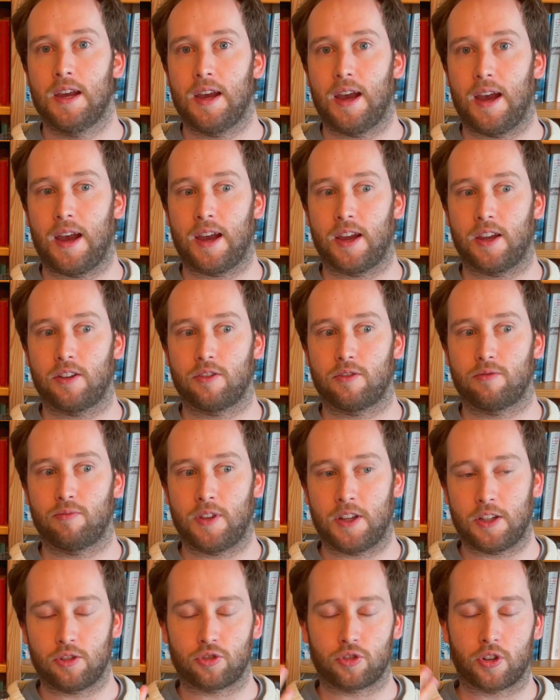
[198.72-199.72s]
And
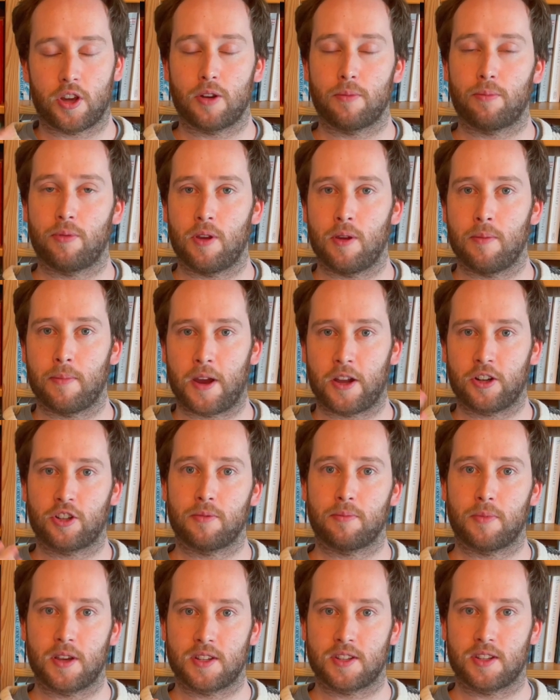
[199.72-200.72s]
then try to
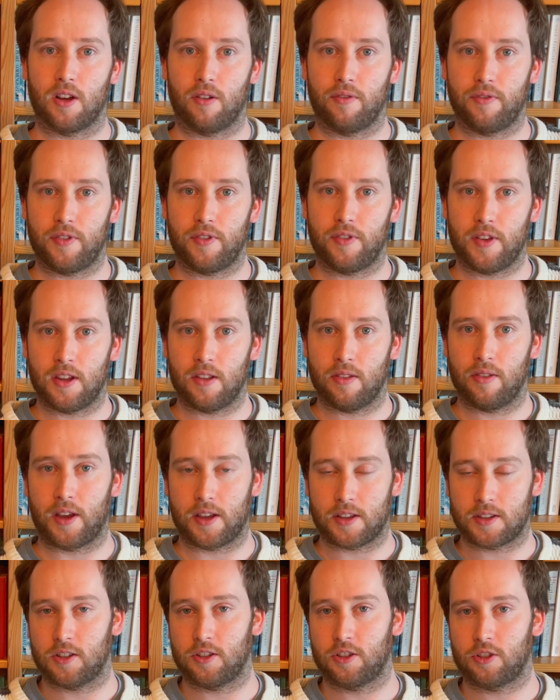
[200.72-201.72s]
imagine myself in that
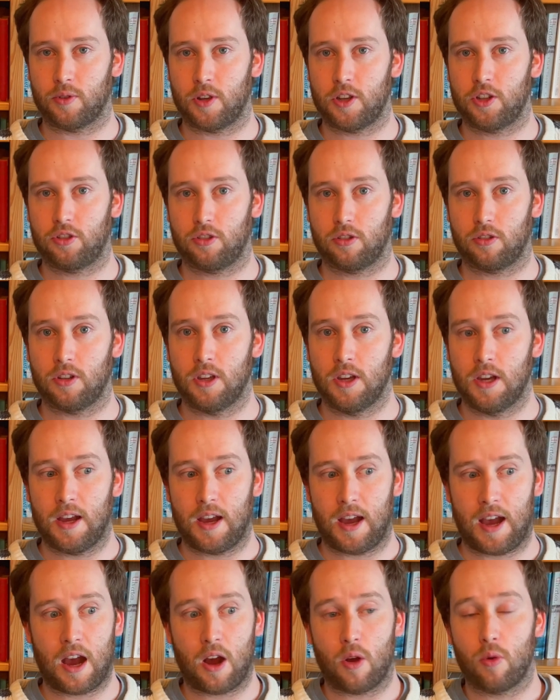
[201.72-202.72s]
situation.
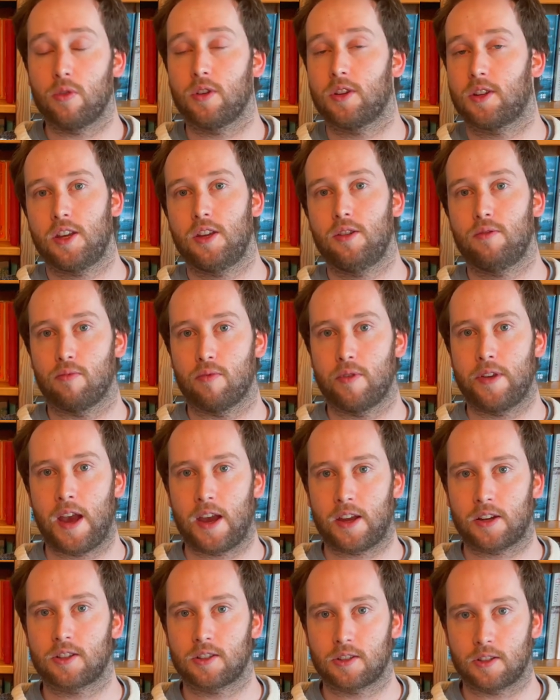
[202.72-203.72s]
How would I
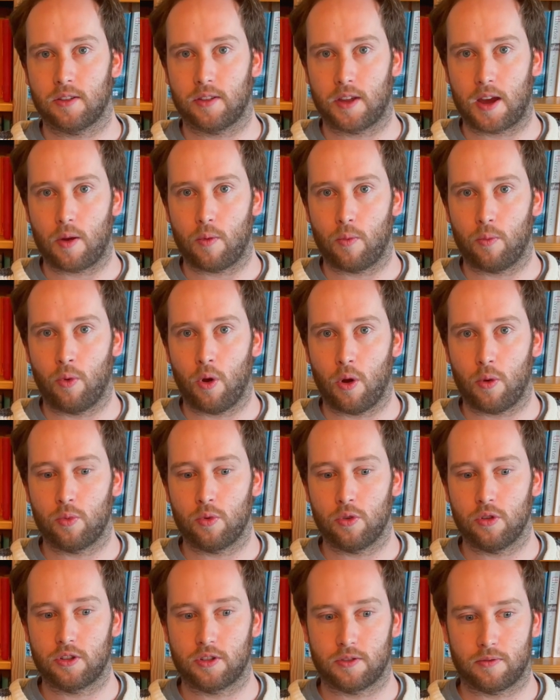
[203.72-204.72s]
react to that? What
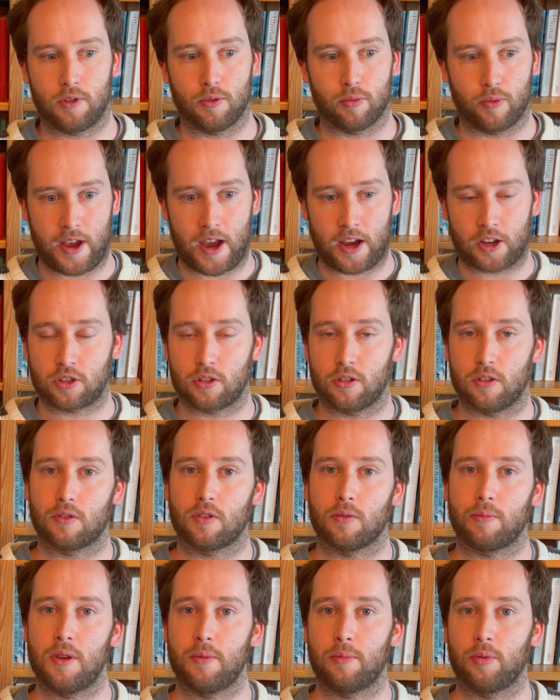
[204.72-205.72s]
would the reaction of
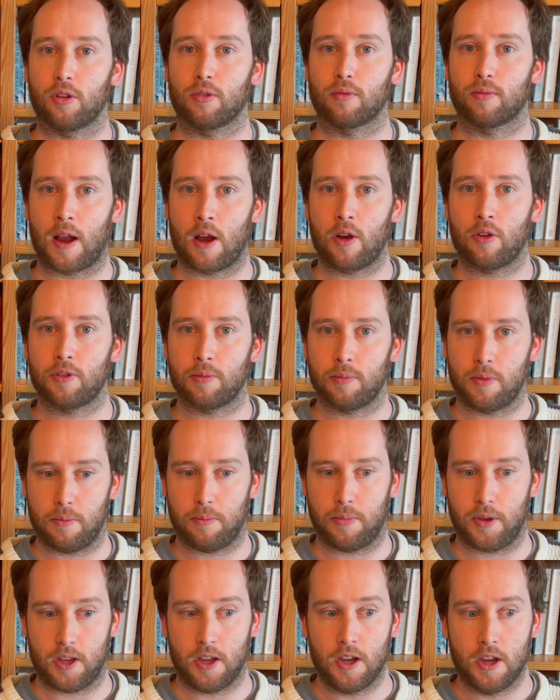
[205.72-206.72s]
the people around me
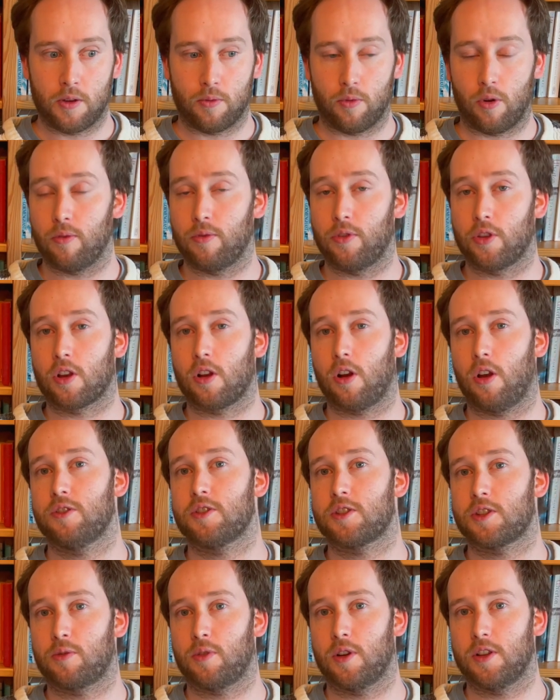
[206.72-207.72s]
be? What would the
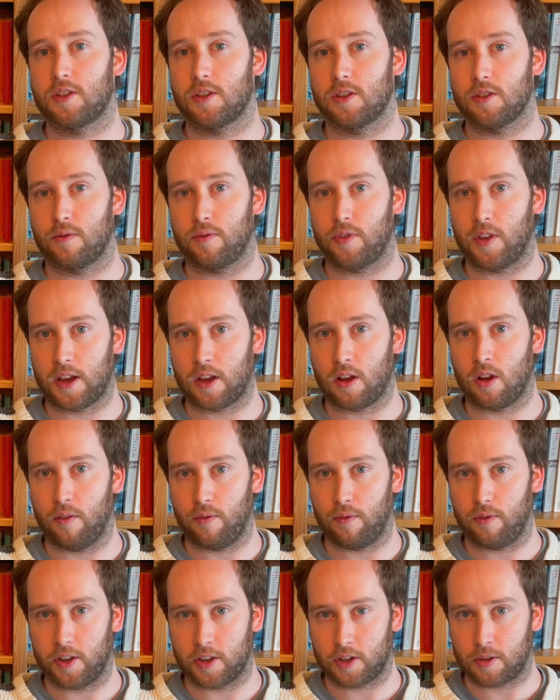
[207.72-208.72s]
consequences of that
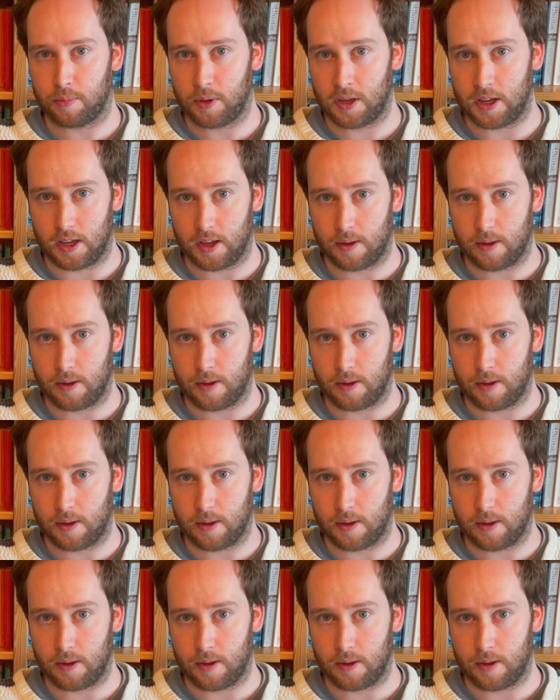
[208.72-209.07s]
conflict be?